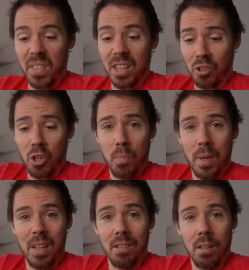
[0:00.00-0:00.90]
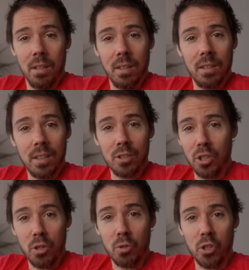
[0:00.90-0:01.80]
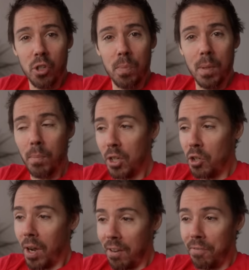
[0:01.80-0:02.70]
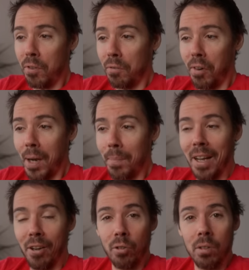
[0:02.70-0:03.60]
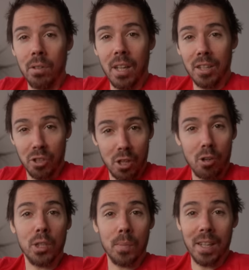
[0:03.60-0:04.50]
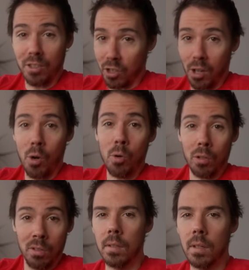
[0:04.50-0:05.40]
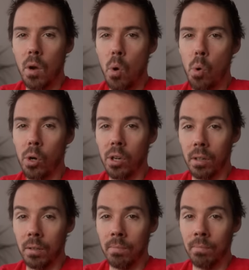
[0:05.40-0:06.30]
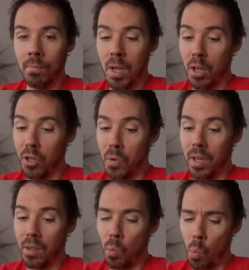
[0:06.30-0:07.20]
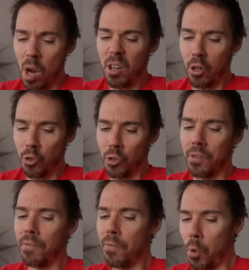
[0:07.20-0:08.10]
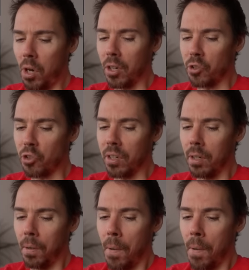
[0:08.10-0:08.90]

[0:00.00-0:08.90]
It's too big, it's too stupid, but you have full frame now. That's the ultimate, that's the goal. Or you get the 100 to 400.